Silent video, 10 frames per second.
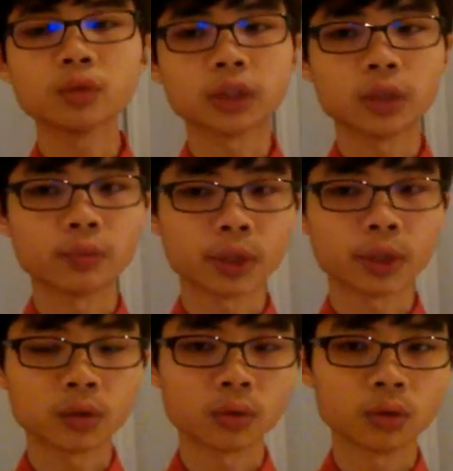which are
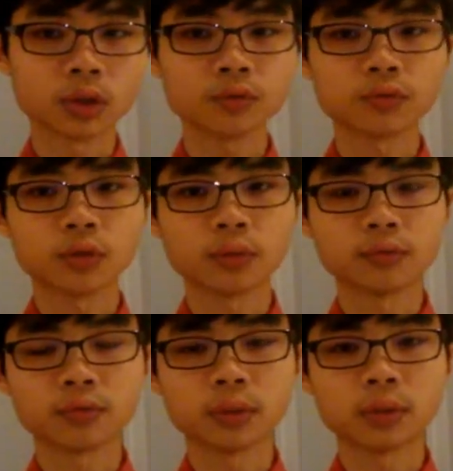recorded from
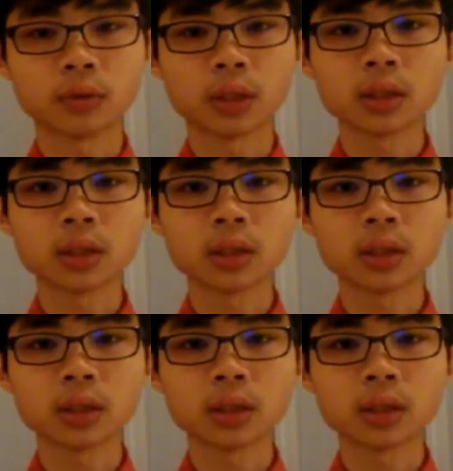Filmora